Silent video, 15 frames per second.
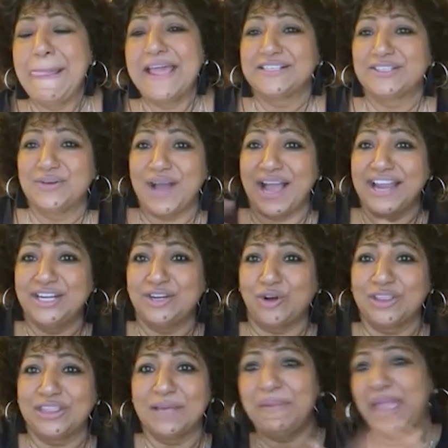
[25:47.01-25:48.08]
So I
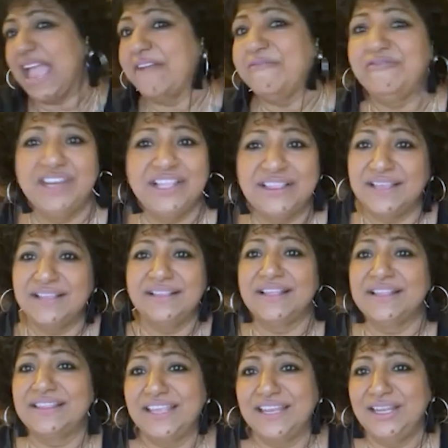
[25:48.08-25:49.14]
taught them everything
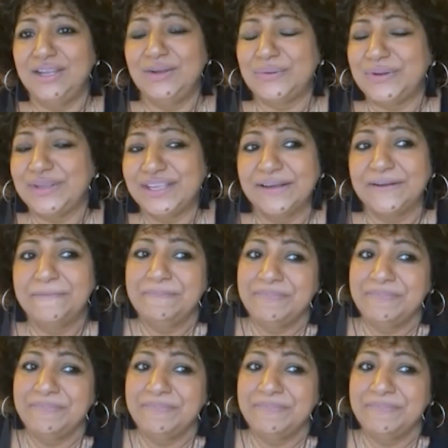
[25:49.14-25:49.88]
that they knew. Yeah.